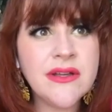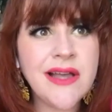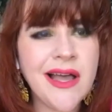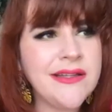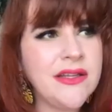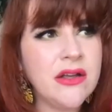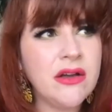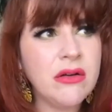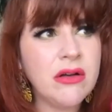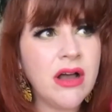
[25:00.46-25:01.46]
God,
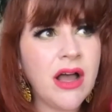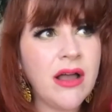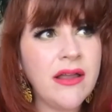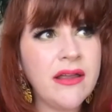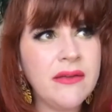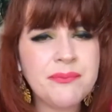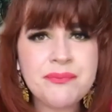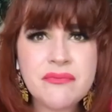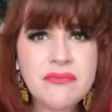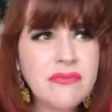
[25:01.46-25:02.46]

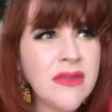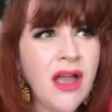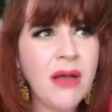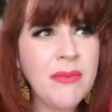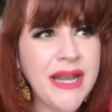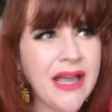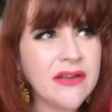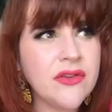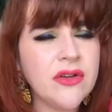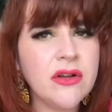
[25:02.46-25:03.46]
I'm an
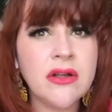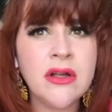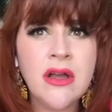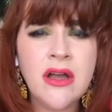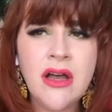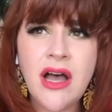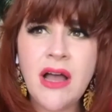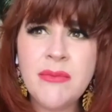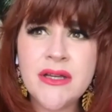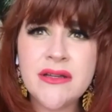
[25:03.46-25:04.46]
actor,
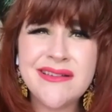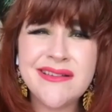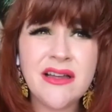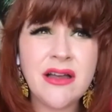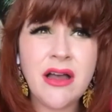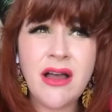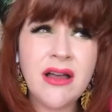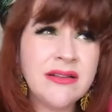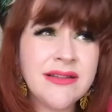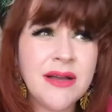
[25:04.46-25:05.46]
I'm a
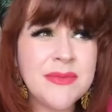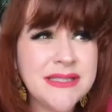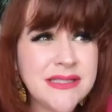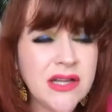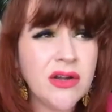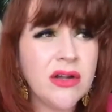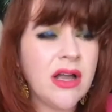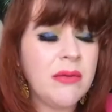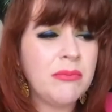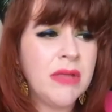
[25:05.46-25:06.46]
I'm a singer,
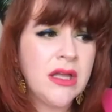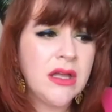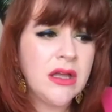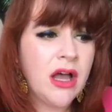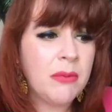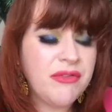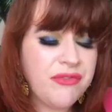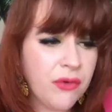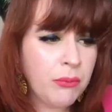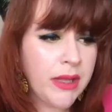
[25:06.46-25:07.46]
I'm a
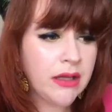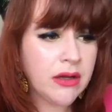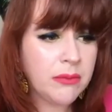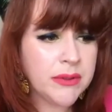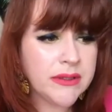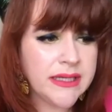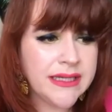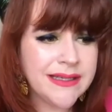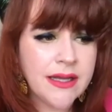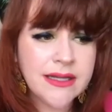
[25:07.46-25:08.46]
filmmaker, but
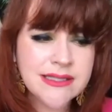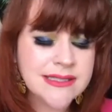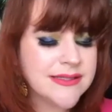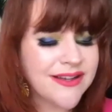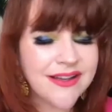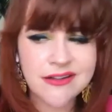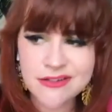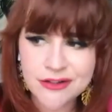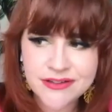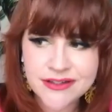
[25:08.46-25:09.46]
like I don't
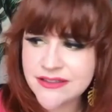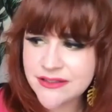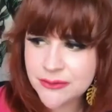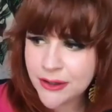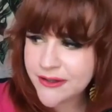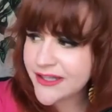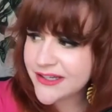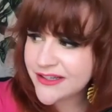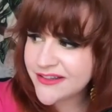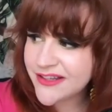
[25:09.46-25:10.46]
know if I can do all
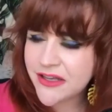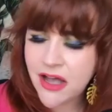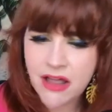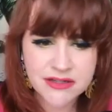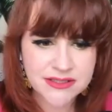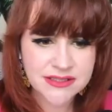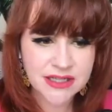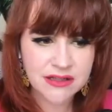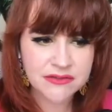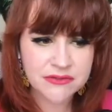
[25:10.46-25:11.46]
that like other
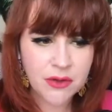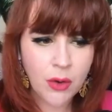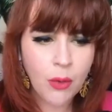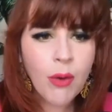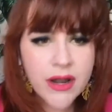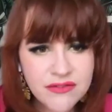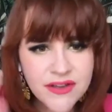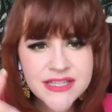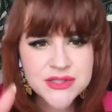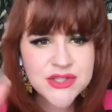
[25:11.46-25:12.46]
stuff. What
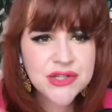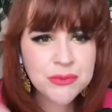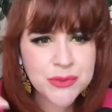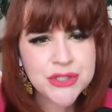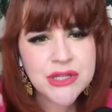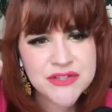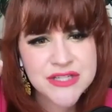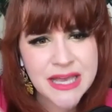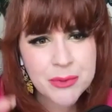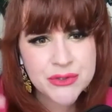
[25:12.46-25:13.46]
advice would you give to
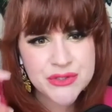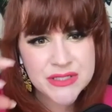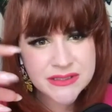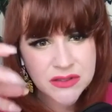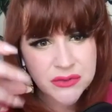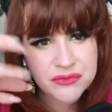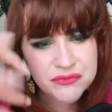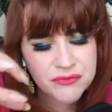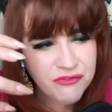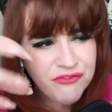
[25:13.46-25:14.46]
that person that's a little
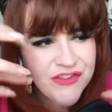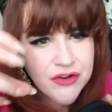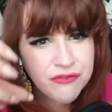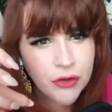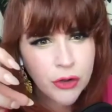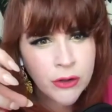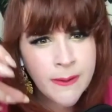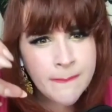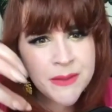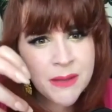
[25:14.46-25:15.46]
fearful
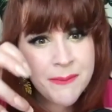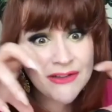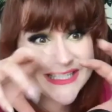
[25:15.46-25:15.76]
about